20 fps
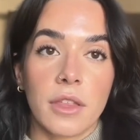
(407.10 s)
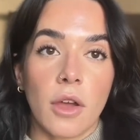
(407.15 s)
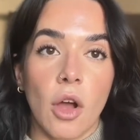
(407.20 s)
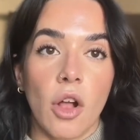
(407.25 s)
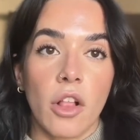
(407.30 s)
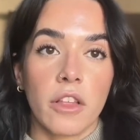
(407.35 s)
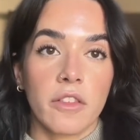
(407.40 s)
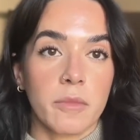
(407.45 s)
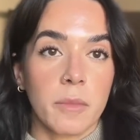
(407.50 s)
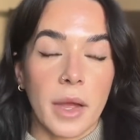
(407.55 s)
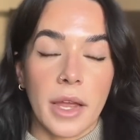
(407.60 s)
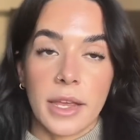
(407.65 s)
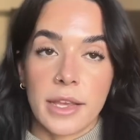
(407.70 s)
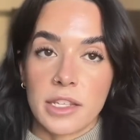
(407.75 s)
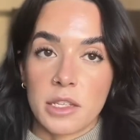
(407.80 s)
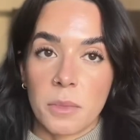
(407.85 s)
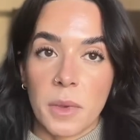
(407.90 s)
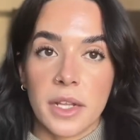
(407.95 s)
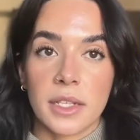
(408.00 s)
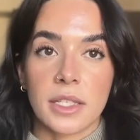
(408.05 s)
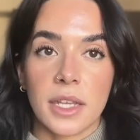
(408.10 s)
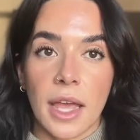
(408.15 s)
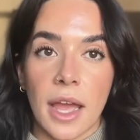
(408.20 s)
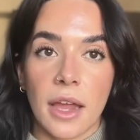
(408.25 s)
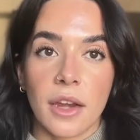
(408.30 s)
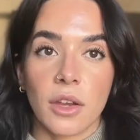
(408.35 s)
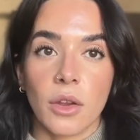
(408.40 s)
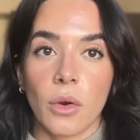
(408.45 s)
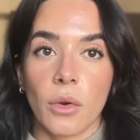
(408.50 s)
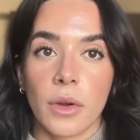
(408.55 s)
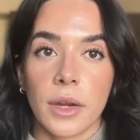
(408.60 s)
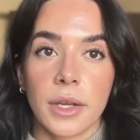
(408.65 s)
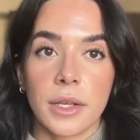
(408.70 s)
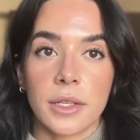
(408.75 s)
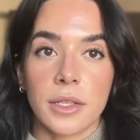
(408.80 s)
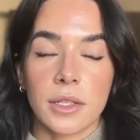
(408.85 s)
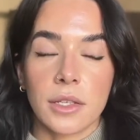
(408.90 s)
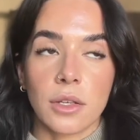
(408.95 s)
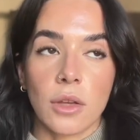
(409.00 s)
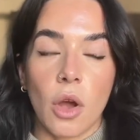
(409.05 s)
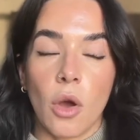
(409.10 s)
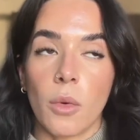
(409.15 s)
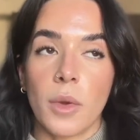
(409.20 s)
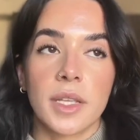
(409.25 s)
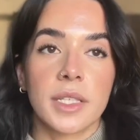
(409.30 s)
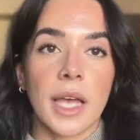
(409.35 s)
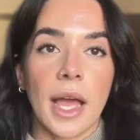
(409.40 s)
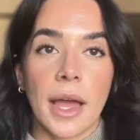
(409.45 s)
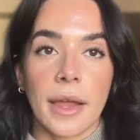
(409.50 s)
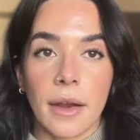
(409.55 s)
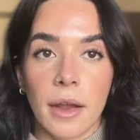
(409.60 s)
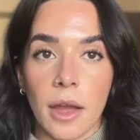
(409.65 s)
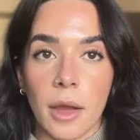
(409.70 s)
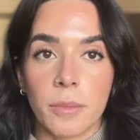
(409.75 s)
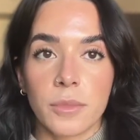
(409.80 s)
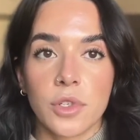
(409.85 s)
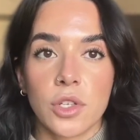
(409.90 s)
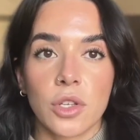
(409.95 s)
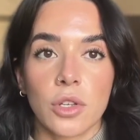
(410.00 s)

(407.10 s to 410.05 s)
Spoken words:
all of my expense categories always add up